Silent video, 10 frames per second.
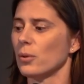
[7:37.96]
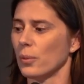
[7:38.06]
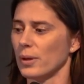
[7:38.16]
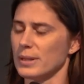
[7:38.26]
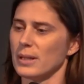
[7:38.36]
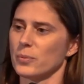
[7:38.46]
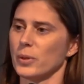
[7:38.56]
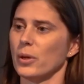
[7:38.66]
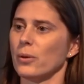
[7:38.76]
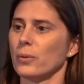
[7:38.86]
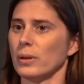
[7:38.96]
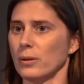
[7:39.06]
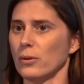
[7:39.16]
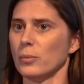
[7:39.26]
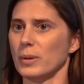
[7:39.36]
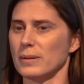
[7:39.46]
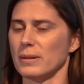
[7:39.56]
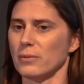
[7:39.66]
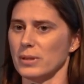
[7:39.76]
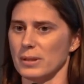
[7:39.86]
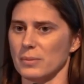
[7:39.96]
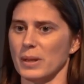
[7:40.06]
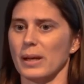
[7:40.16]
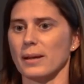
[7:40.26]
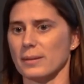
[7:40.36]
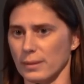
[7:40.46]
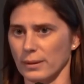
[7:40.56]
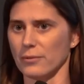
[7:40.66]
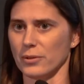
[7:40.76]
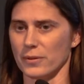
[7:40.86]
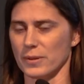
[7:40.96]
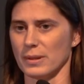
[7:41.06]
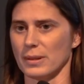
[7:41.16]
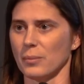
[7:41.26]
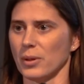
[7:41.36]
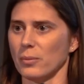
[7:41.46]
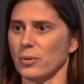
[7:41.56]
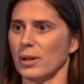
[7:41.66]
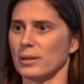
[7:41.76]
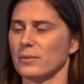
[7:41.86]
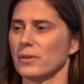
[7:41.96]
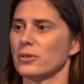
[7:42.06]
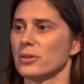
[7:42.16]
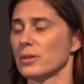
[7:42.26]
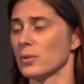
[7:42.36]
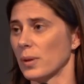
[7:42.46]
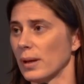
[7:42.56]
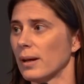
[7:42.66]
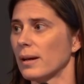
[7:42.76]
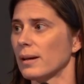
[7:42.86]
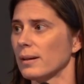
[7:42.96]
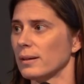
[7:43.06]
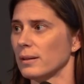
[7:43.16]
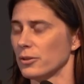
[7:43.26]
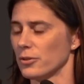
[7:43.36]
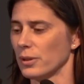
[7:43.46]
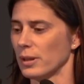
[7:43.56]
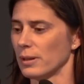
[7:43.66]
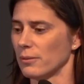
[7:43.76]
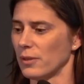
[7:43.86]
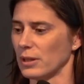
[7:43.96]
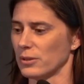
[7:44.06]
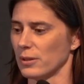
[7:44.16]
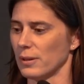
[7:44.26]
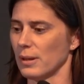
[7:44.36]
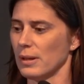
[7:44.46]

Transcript: whereas, as we know, in humans and rhesus macaques, the level of systemic immune activation is quite high in untreated infection.